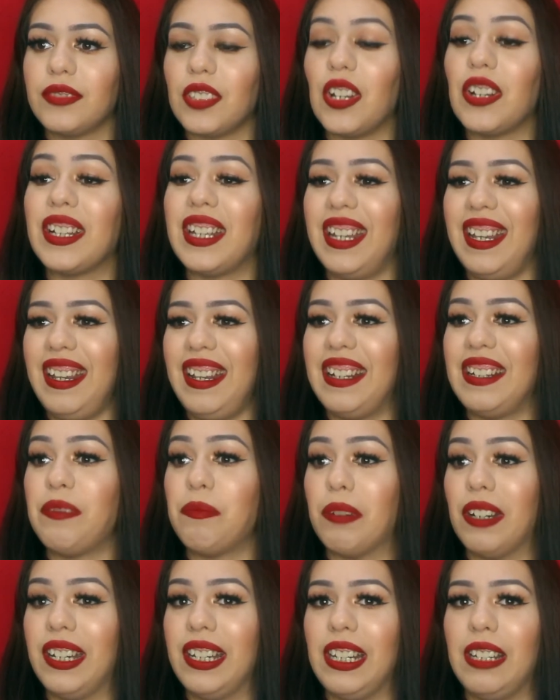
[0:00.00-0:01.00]
Okay,
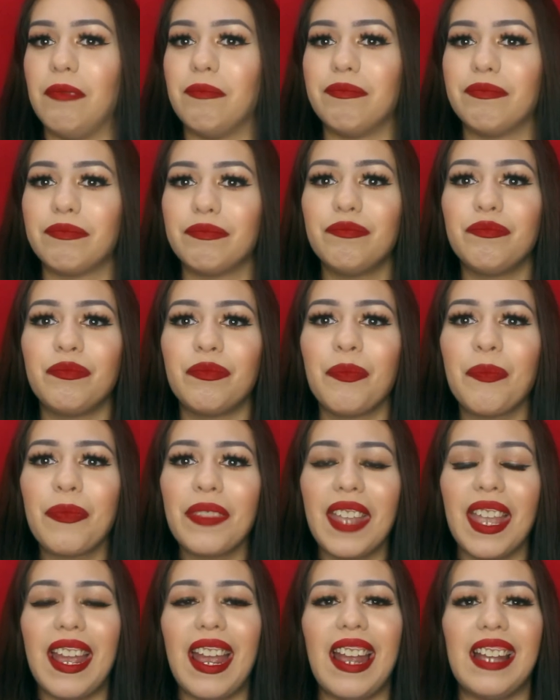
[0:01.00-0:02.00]
pretty.
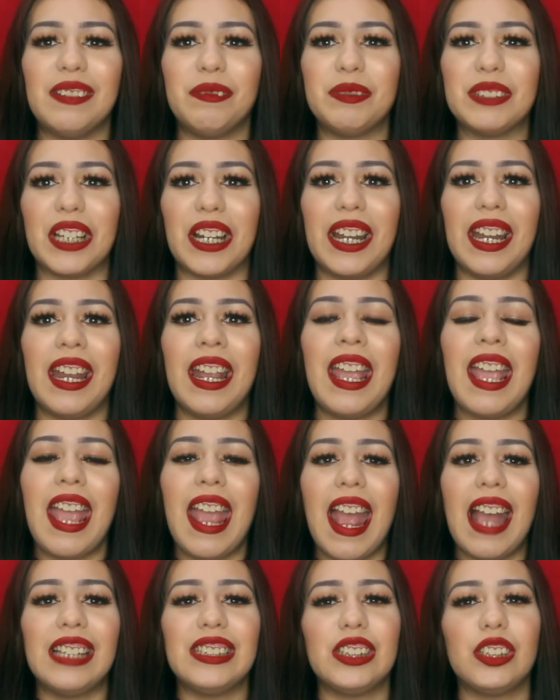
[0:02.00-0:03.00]
I'm sorry.
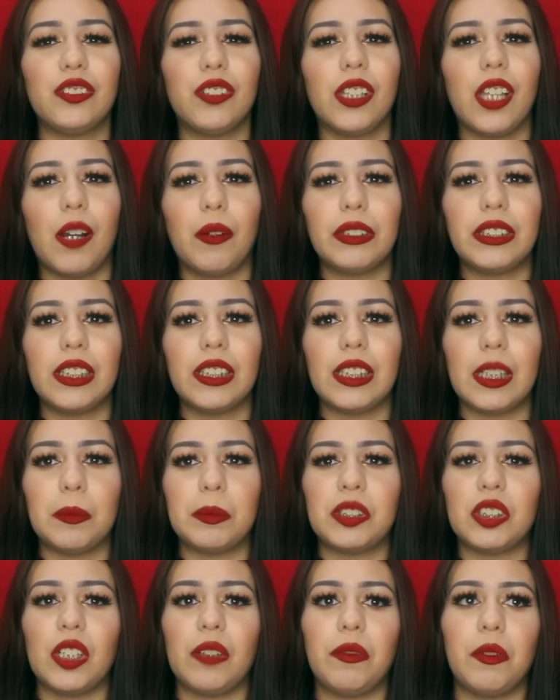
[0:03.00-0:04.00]
It has to do a lot with the
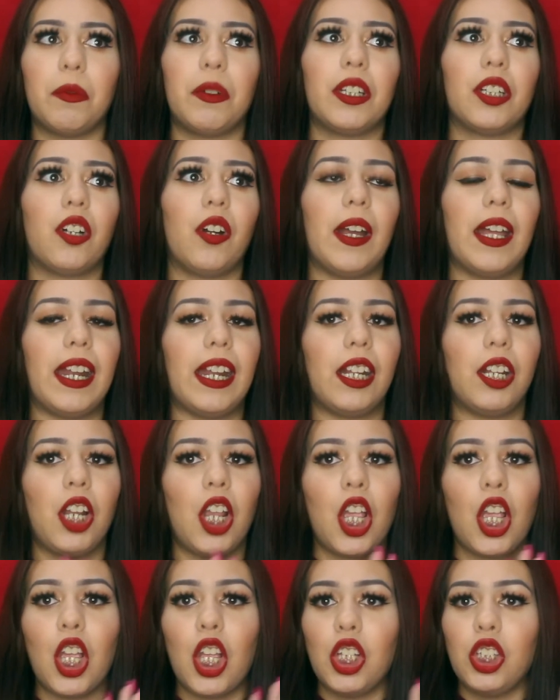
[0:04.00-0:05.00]
lips, so if you want to go ahead
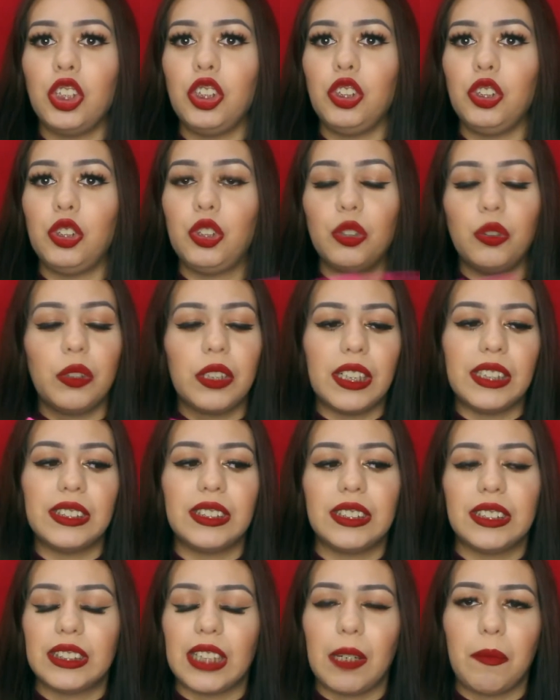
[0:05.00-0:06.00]
and do this
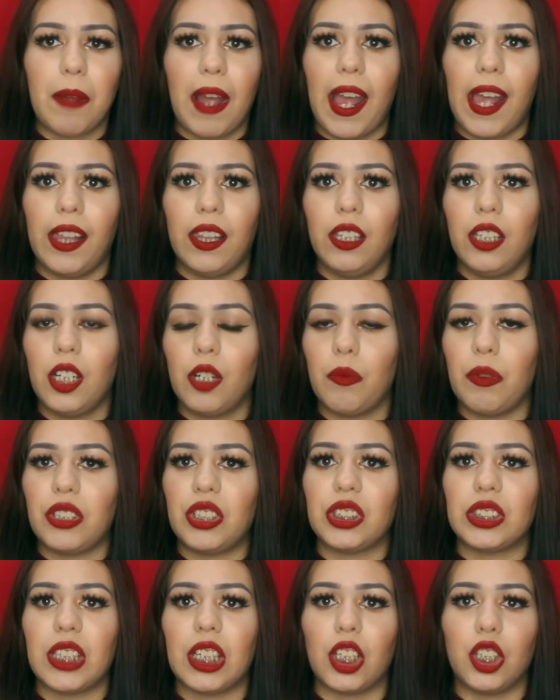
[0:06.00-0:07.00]
same eye look with
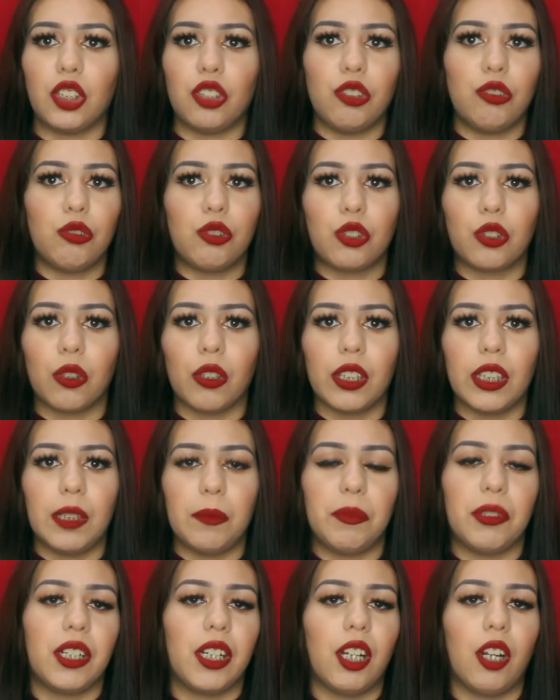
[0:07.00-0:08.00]
just like a neutral
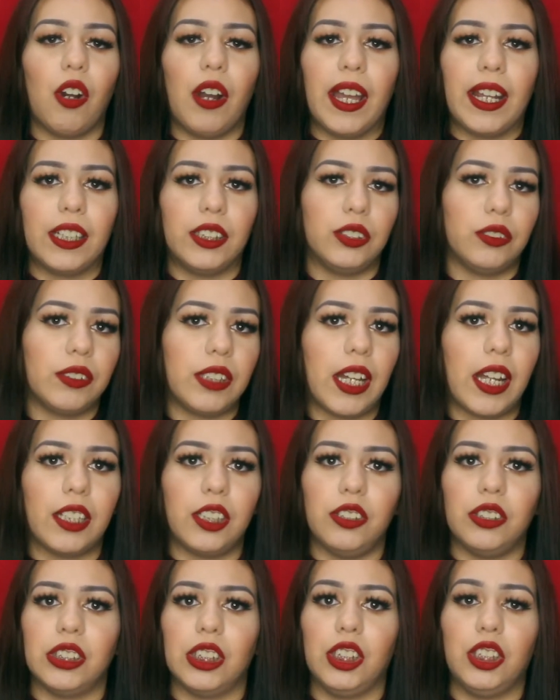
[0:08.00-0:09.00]
lip, you can go ahead and do that.
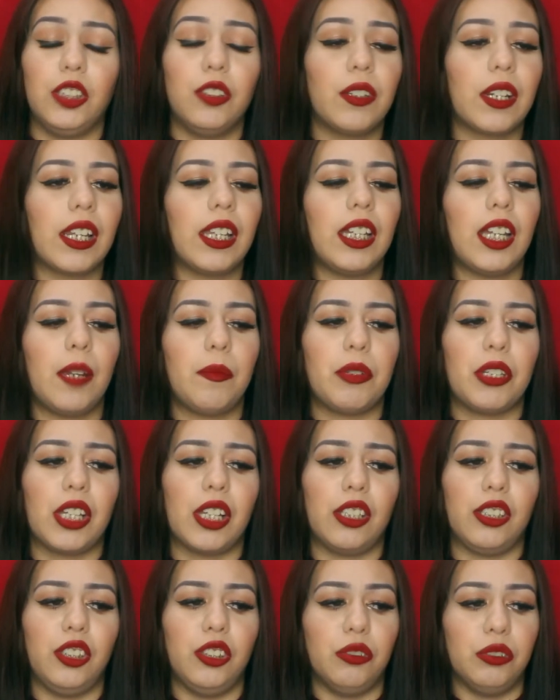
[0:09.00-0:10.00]
Use a nude lip, you
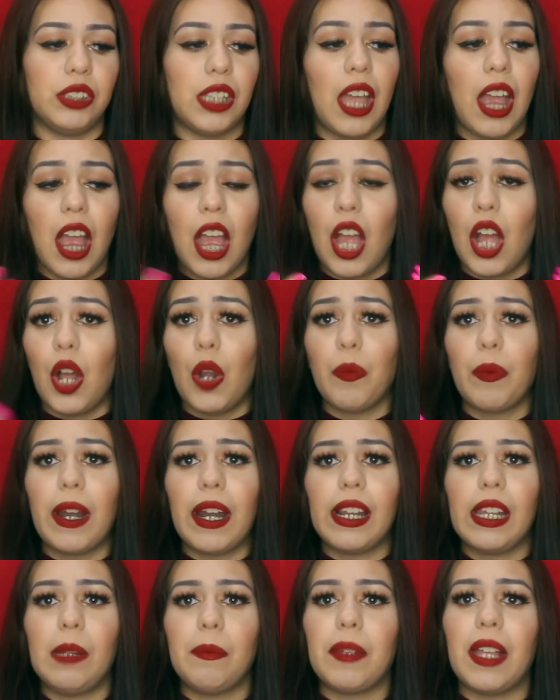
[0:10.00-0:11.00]
can use a
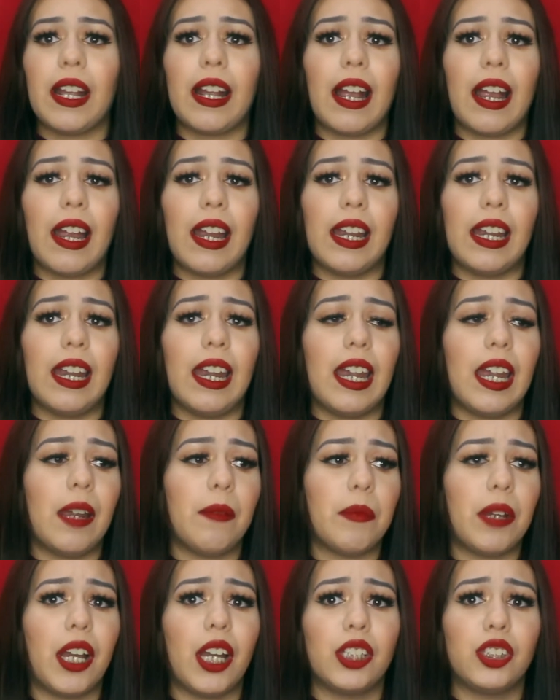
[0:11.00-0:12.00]
red lip like I
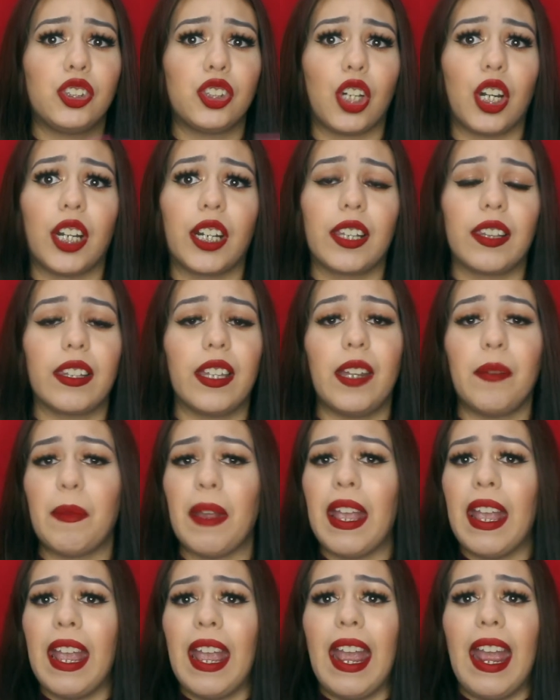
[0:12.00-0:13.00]
am, a dark lip.
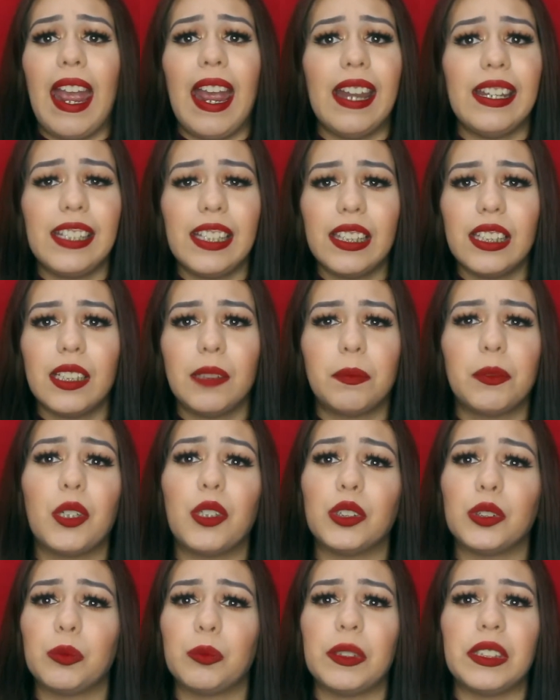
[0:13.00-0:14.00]
Any lip
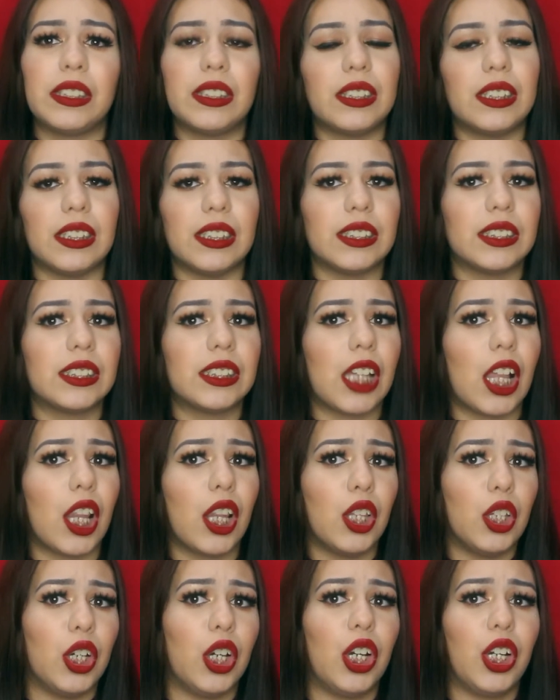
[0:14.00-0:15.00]
goes with this
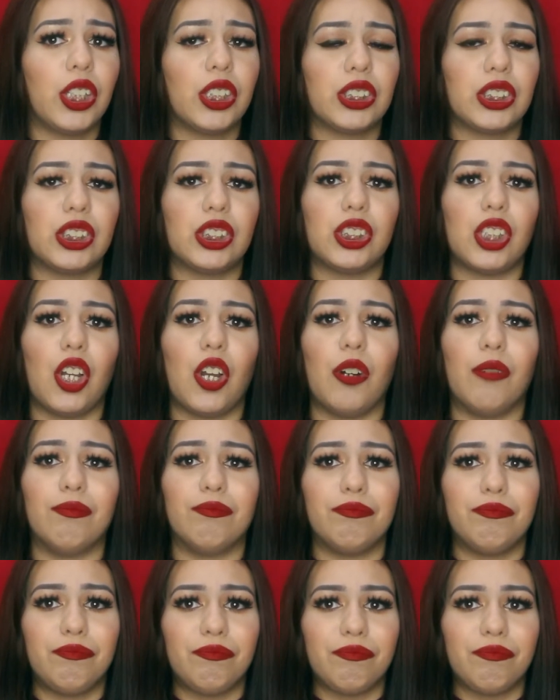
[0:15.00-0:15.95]
look. So